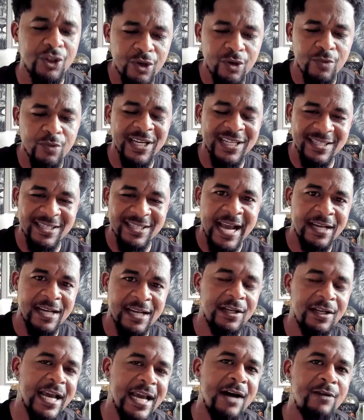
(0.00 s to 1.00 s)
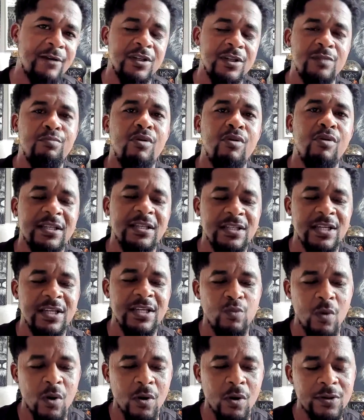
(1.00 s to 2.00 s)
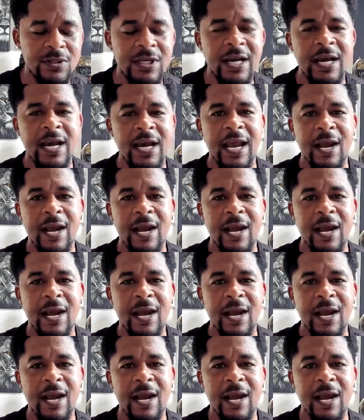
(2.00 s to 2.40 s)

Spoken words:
you exactly how this process works,